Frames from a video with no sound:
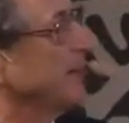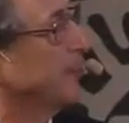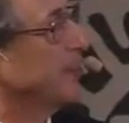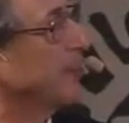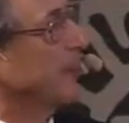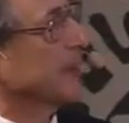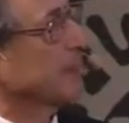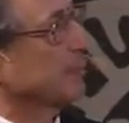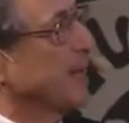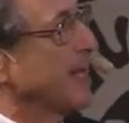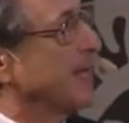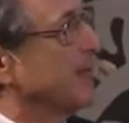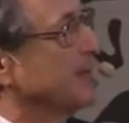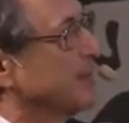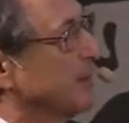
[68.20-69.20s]
for
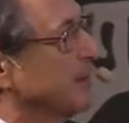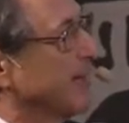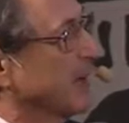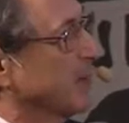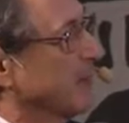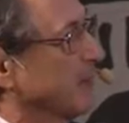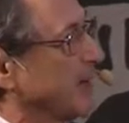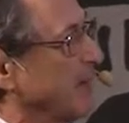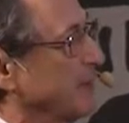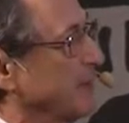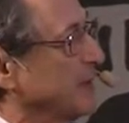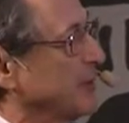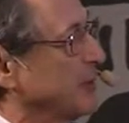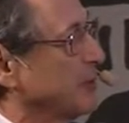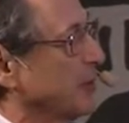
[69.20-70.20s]
explaining to me that what I've
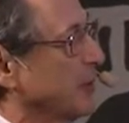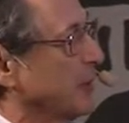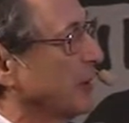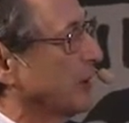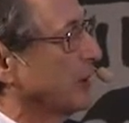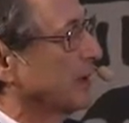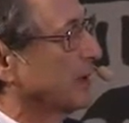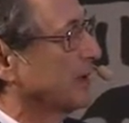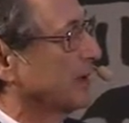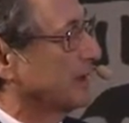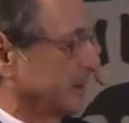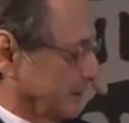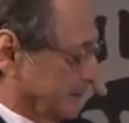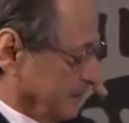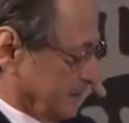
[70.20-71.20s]
been doing all along
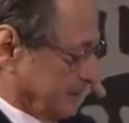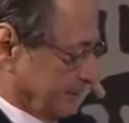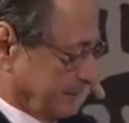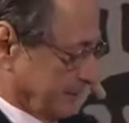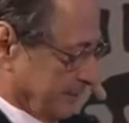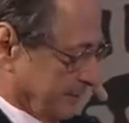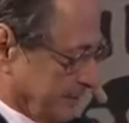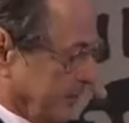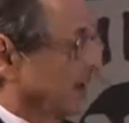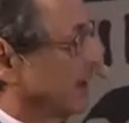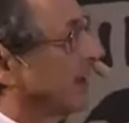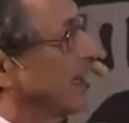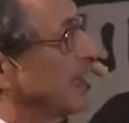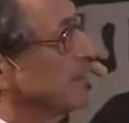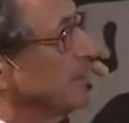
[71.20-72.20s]

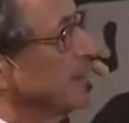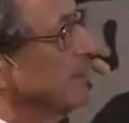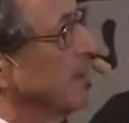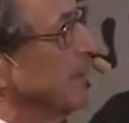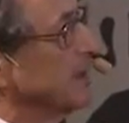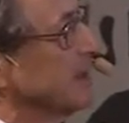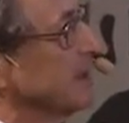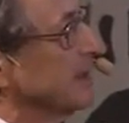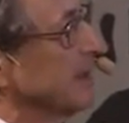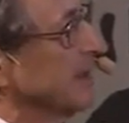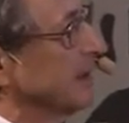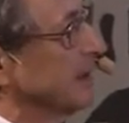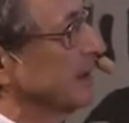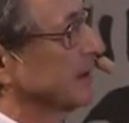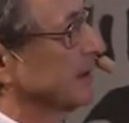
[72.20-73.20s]
has been
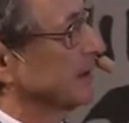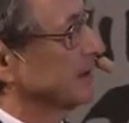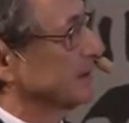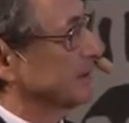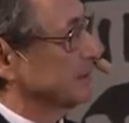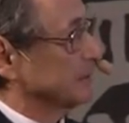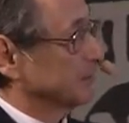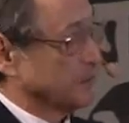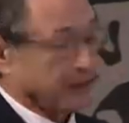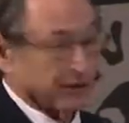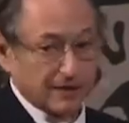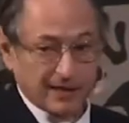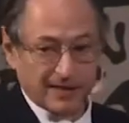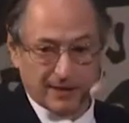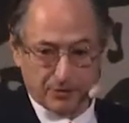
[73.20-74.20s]
multi-scale
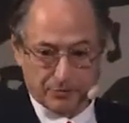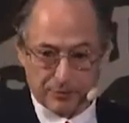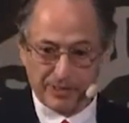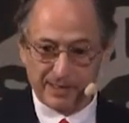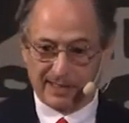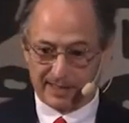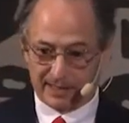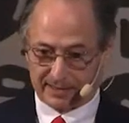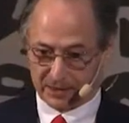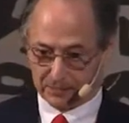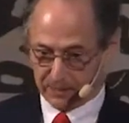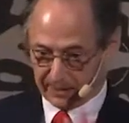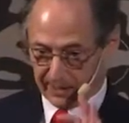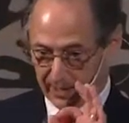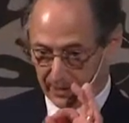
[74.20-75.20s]
work. I didn't realize this,
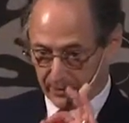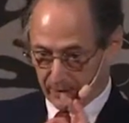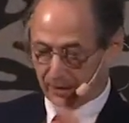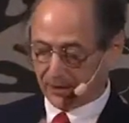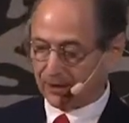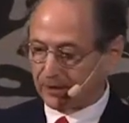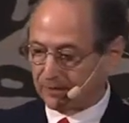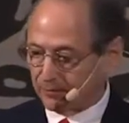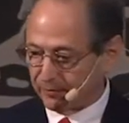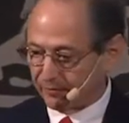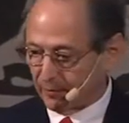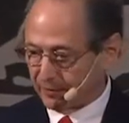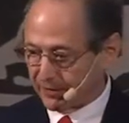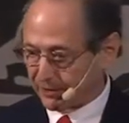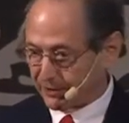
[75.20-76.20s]
but they were
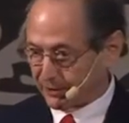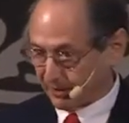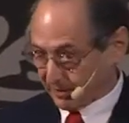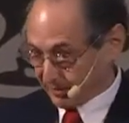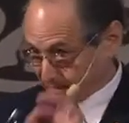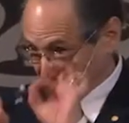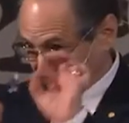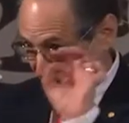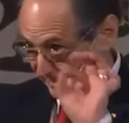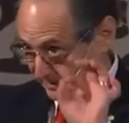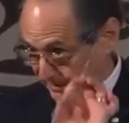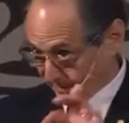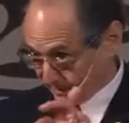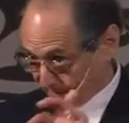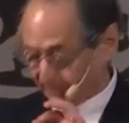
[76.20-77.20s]
very good at
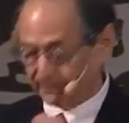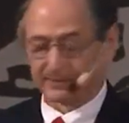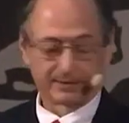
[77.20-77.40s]
selecting